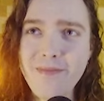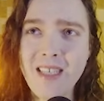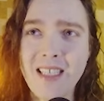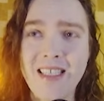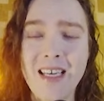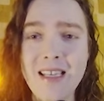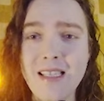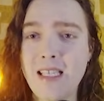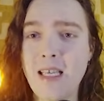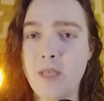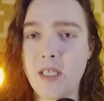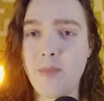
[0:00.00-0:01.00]
It does
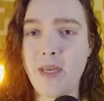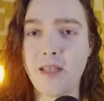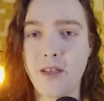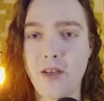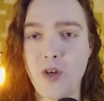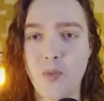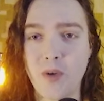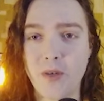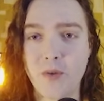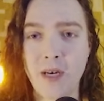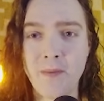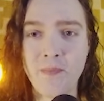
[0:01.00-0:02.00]
seem to speak to the
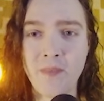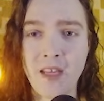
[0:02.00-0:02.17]
hubris, right?